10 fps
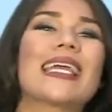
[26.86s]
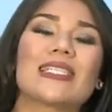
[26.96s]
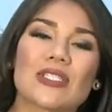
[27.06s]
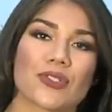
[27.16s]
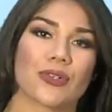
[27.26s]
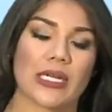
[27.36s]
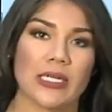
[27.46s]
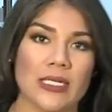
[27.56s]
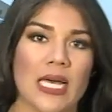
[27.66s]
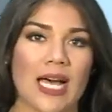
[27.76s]
a
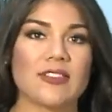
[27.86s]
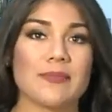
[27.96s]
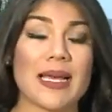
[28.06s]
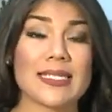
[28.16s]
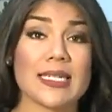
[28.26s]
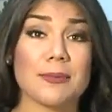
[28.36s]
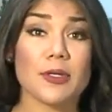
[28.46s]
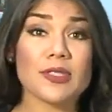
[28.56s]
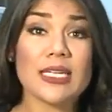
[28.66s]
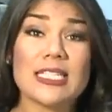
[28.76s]
history of domestic
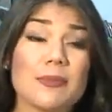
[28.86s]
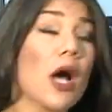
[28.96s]
abuse, and his